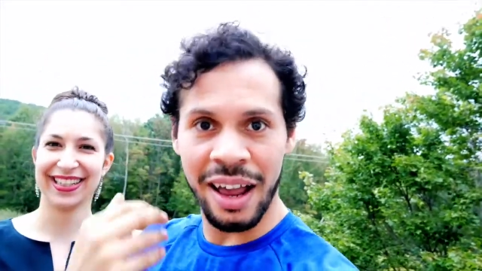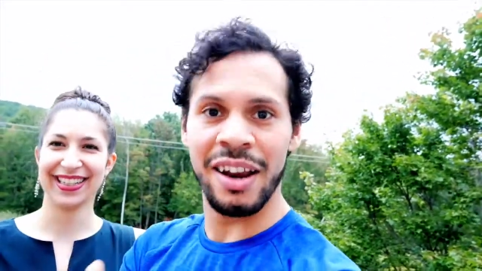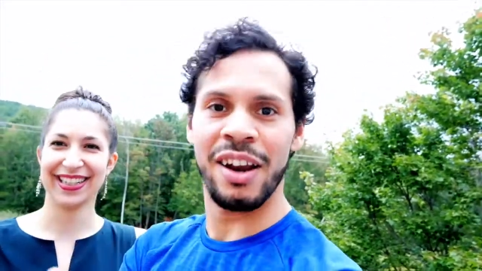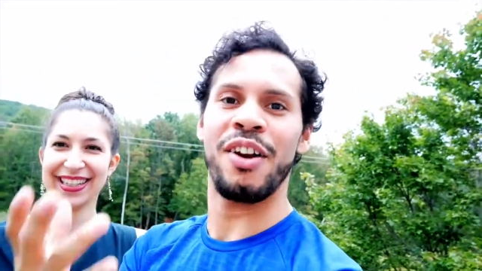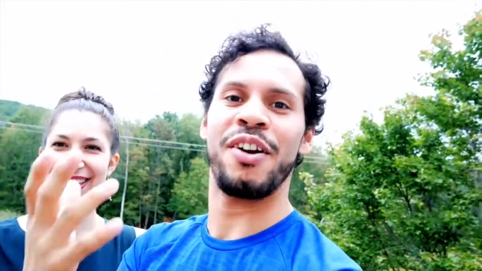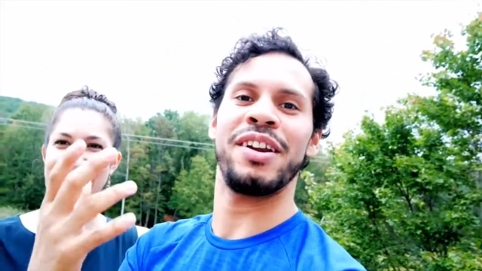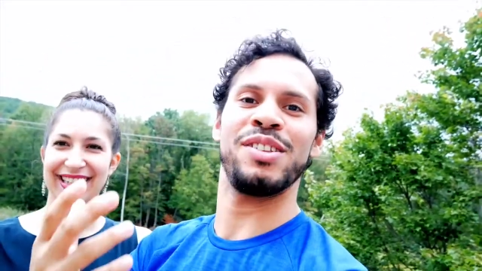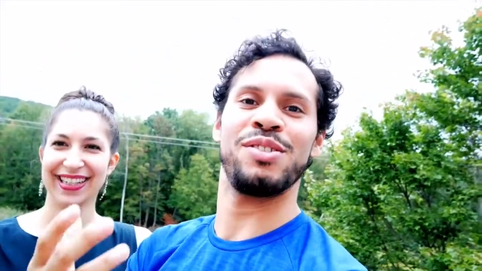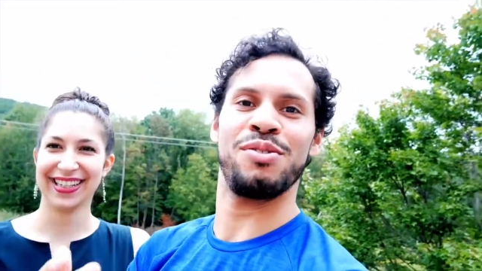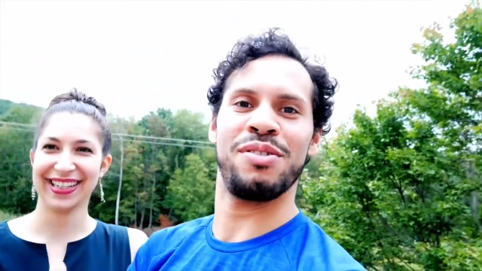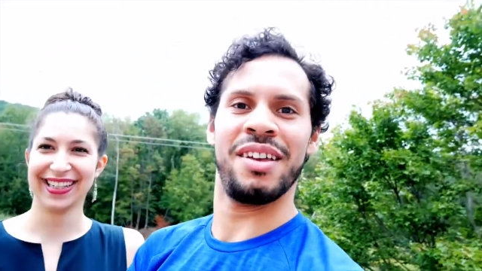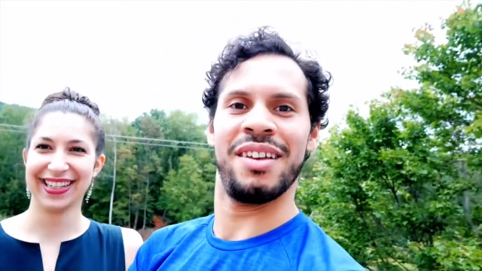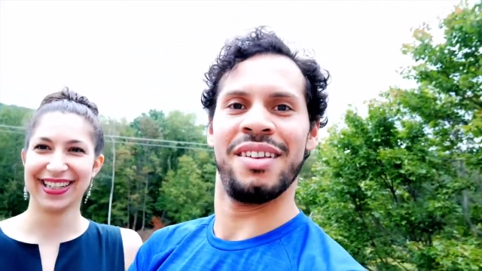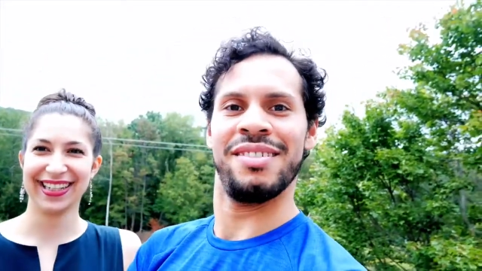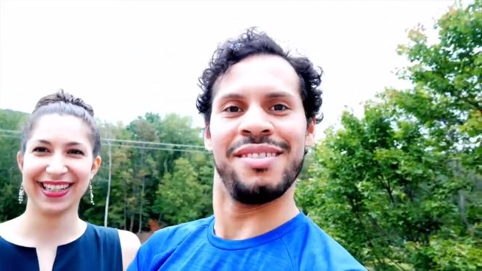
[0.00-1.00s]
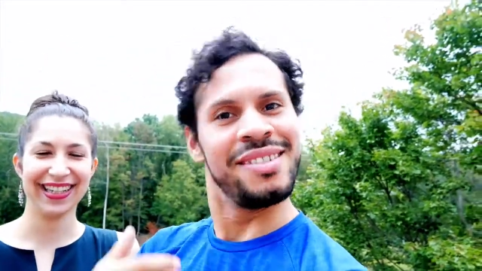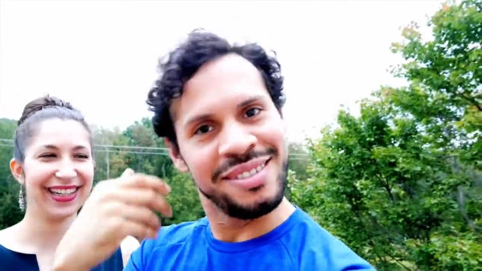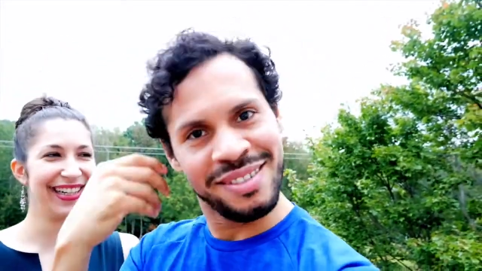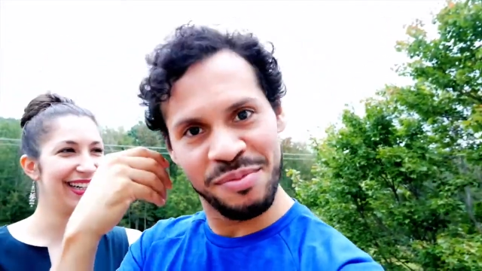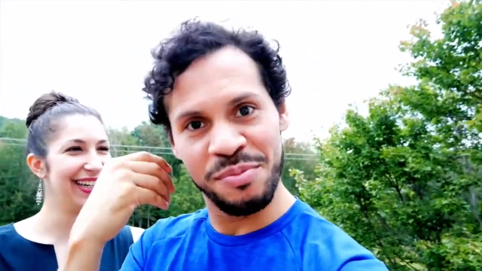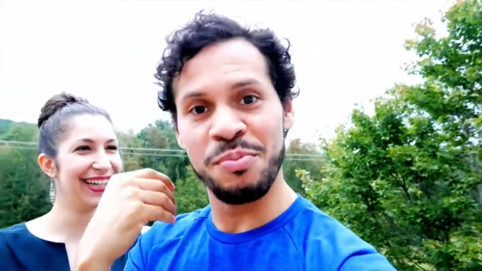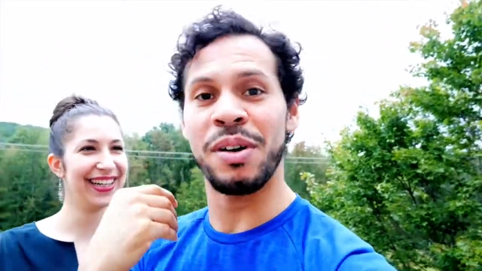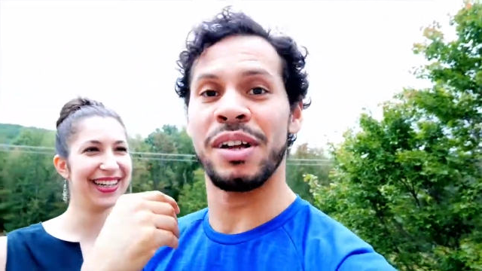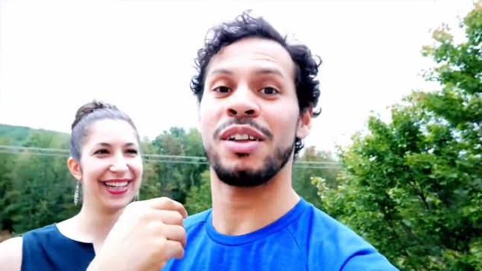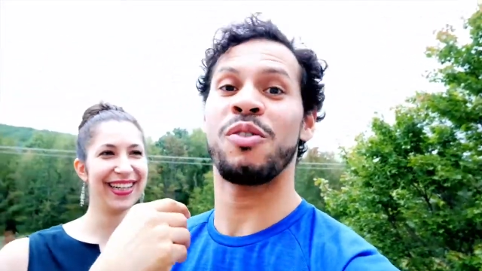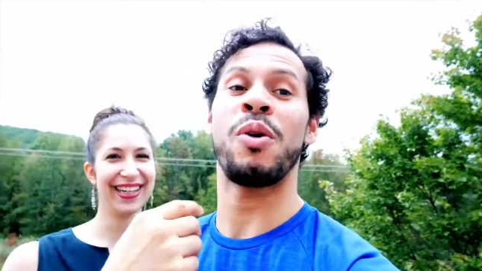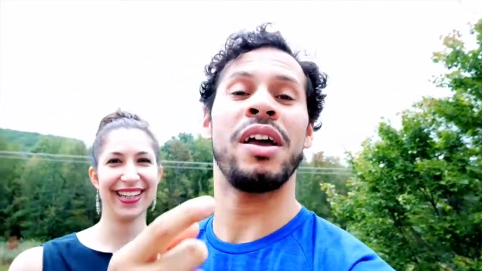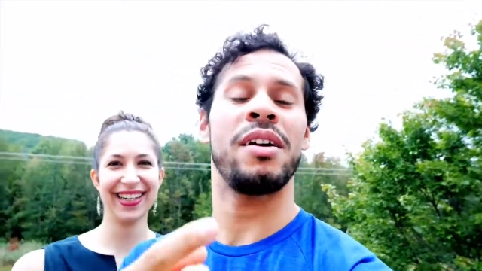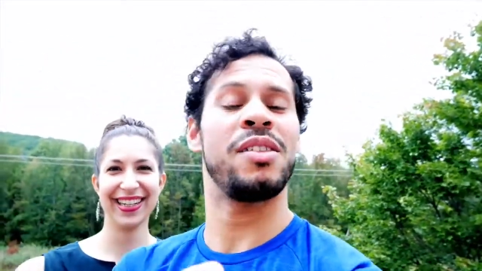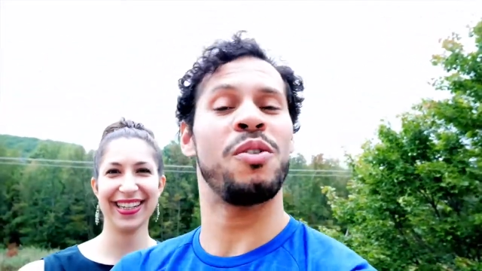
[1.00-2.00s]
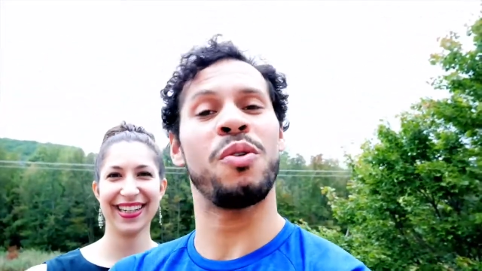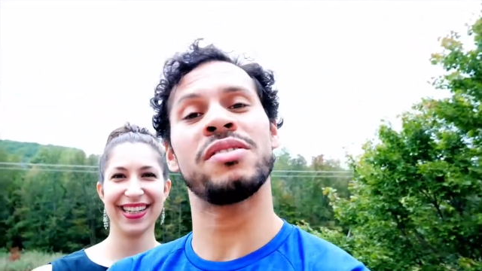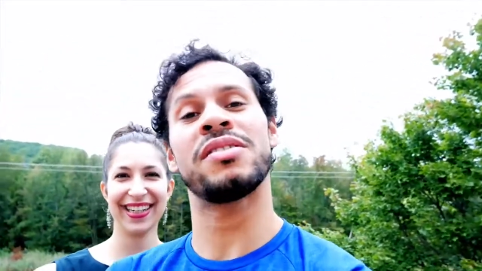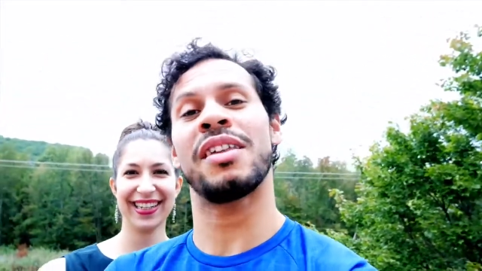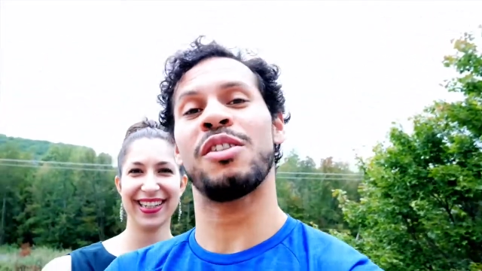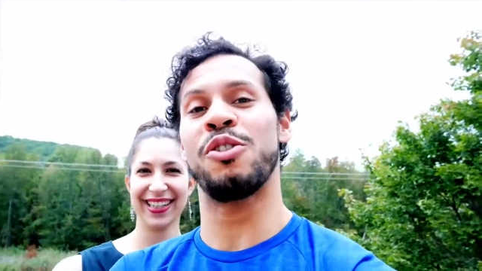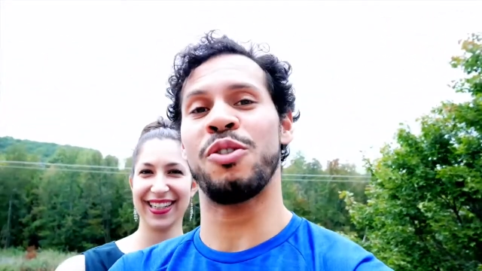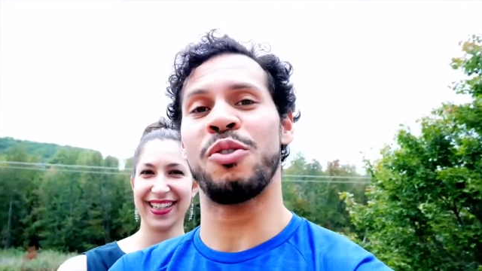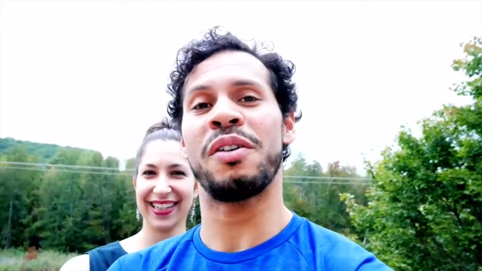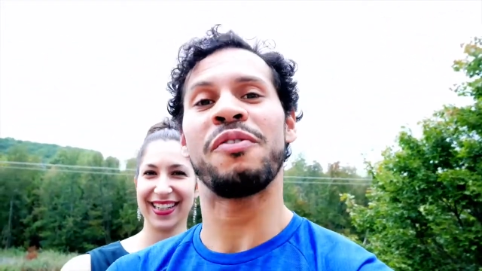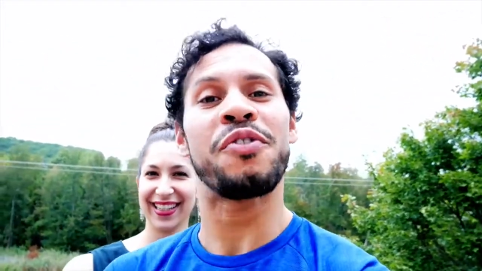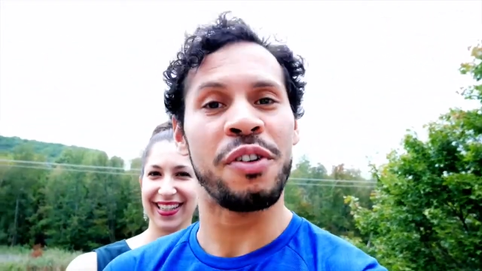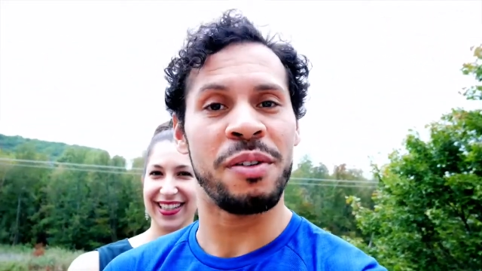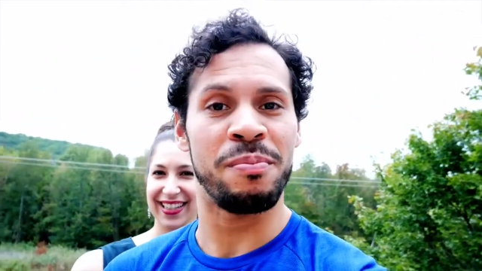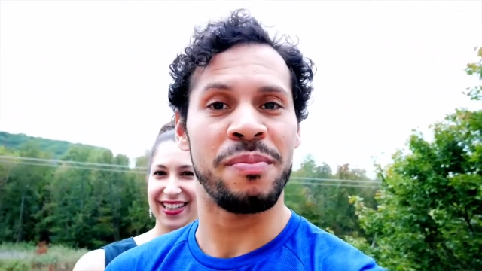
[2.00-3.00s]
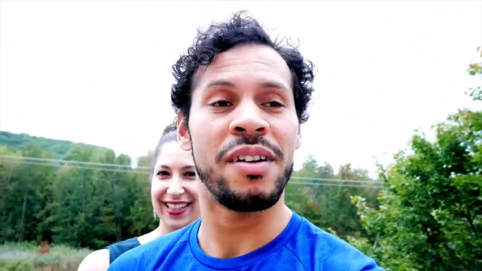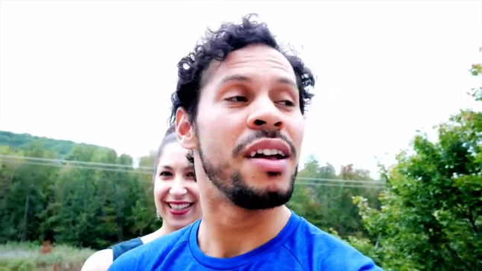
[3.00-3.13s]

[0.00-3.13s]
Speaker 1: I'm learning today. By the way, the ones that don't know, I'm from